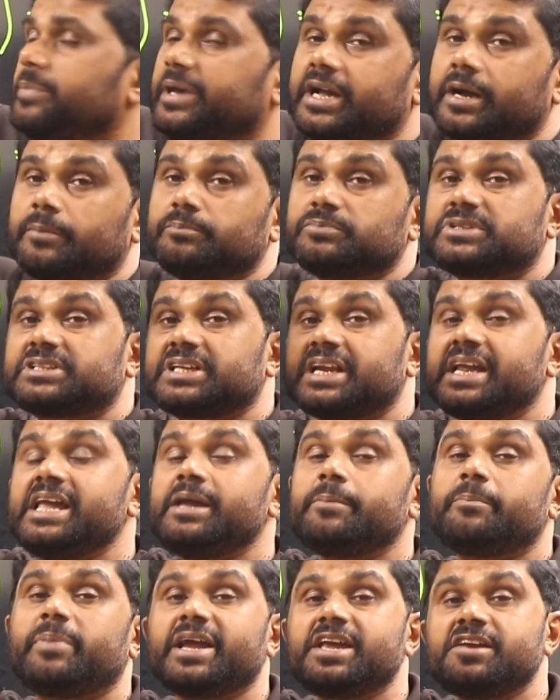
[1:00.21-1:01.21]
become
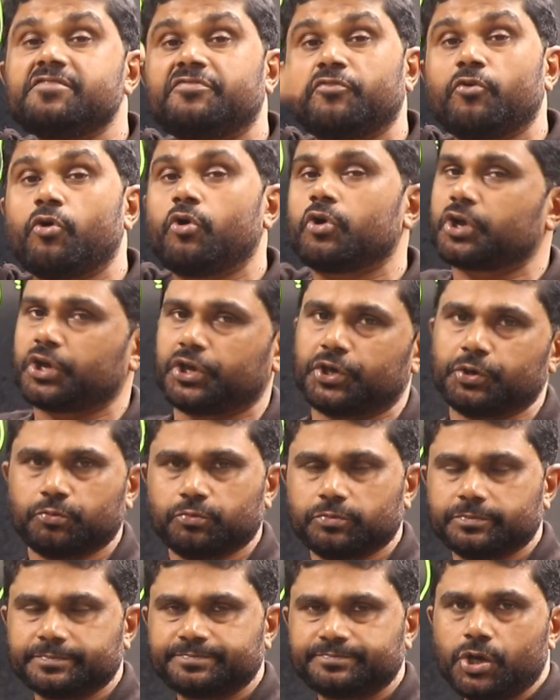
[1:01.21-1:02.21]
3 by 4
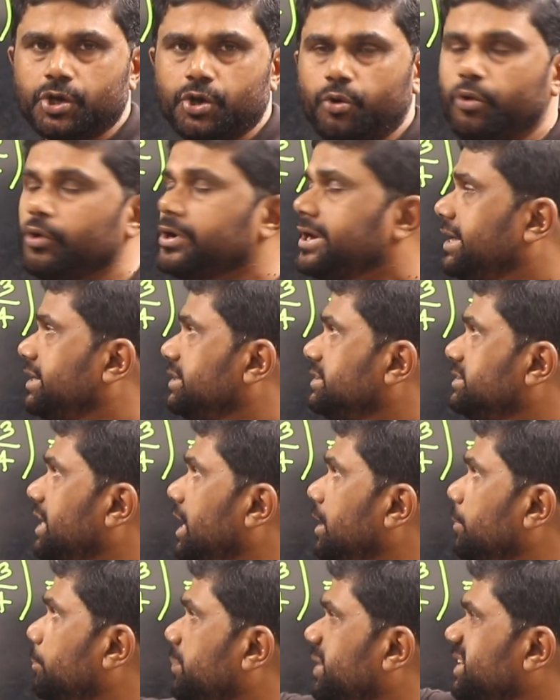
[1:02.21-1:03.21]
Q. Okay,
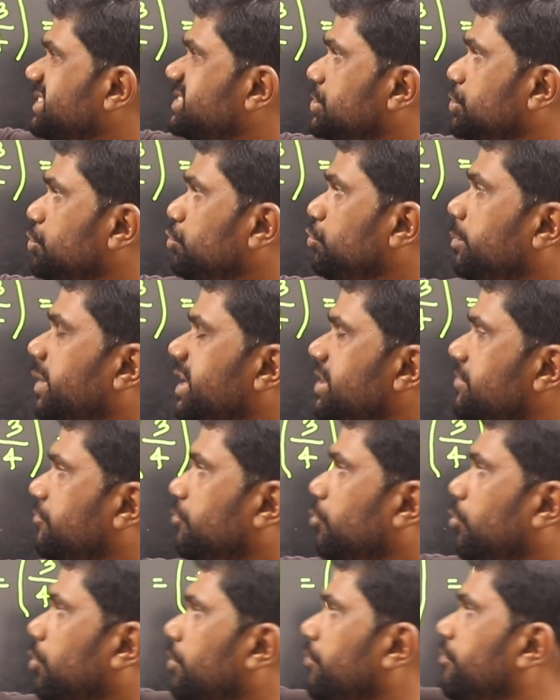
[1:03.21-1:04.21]
that plus Q by
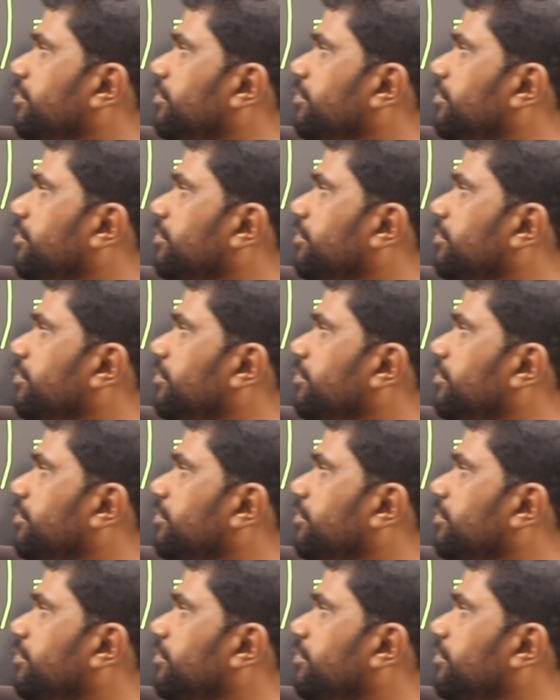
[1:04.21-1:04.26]
4,